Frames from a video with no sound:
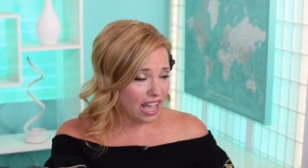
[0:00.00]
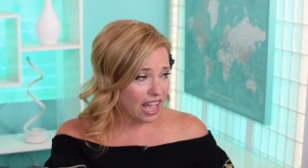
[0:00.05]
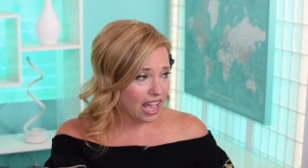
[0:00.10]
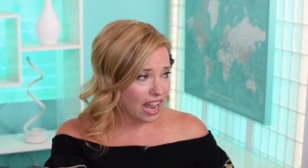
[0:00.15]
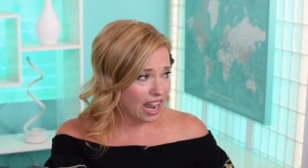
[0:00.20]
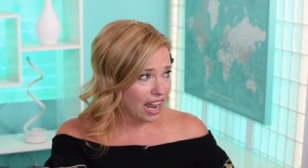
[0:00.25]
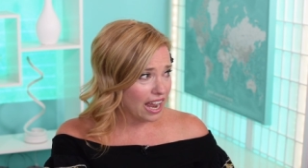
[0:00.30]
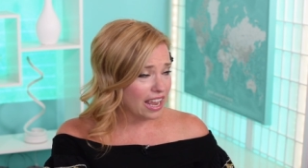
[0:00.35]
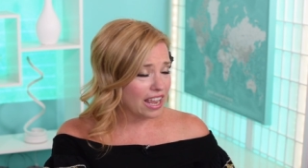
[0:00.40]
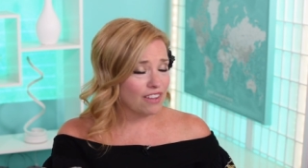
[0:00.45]

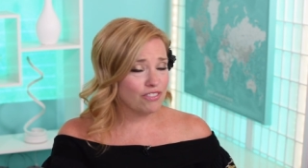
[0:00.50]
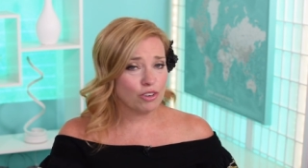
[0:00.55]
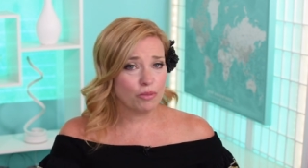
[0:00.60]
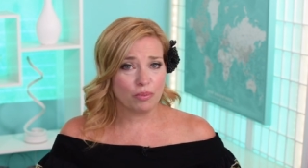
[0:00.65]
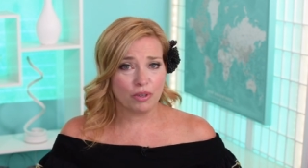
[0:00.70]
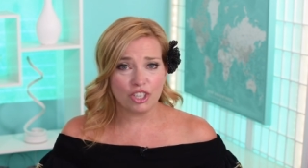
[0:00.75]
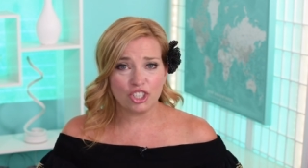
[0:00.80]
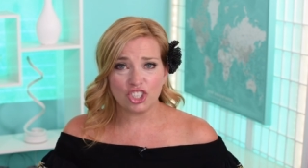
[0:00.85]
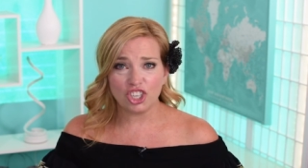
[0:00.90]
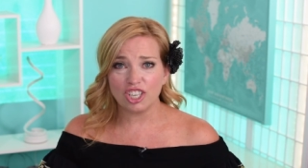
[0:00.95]
I have an
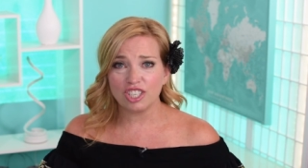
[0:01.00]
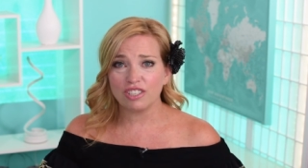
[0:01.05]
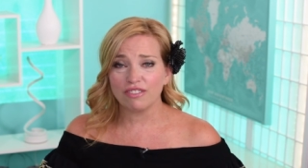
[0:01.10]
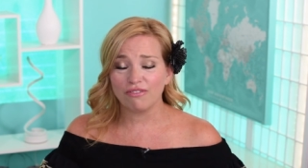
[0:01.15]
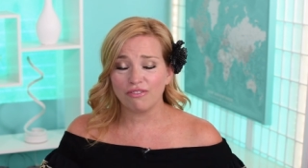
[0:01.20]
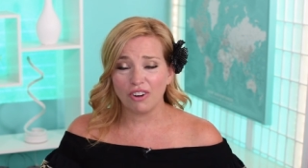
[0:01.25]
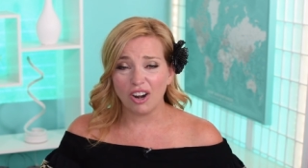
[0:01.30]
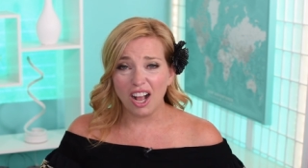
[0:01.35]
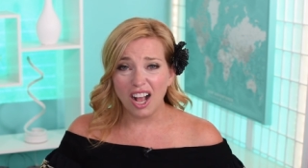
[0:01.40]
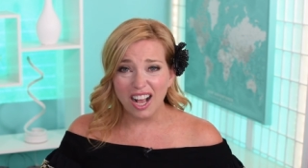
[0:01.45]
appreciation
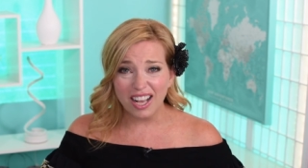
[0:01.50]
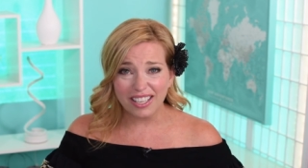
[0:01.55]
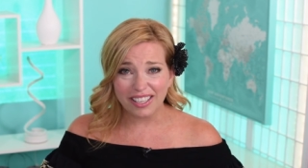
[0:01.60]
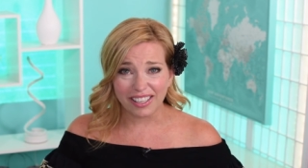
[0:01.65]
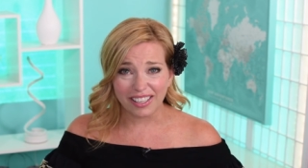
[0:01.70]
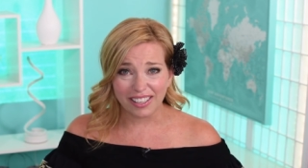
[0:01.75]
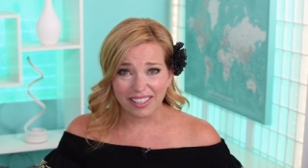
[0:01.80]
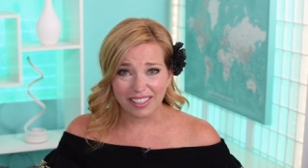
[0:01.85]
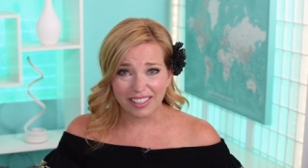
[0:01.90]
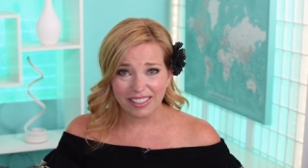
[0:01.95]
for
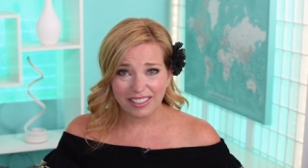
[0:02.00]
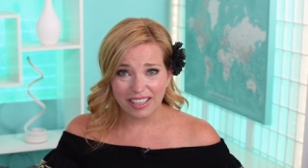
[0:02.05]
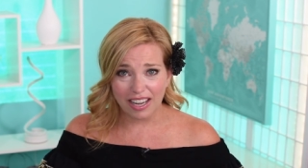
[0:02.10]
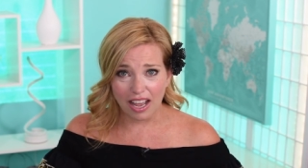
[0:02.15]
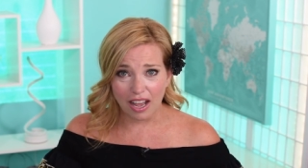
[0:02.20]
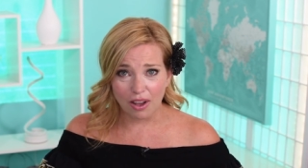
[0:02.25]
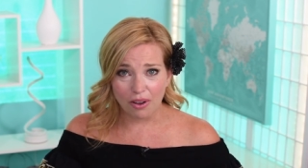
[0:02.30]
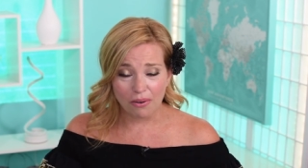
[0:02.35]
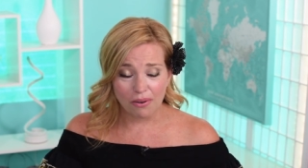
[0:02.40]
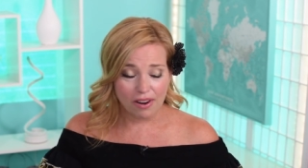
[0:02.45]
hugging
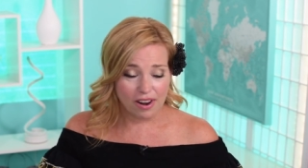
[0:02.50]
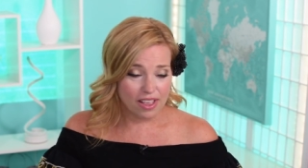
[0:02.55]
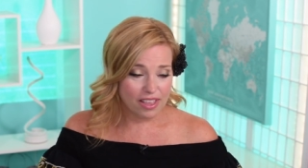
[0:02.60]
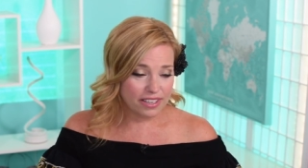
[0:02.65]
now.